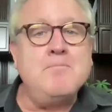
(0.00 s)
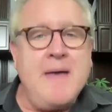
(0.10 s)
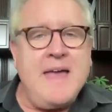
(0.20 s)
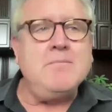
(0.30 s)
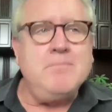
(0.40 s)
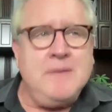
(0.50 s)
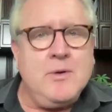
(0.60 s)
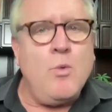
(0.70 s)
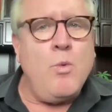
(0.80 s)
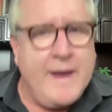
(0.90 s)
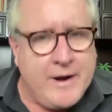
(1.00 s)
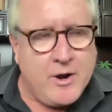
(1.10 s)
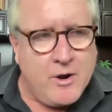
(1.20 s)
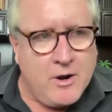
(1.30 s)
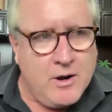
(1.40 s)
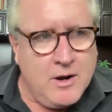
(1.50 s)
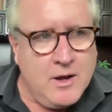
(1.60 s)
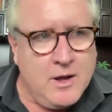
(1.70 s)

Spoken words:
make me aware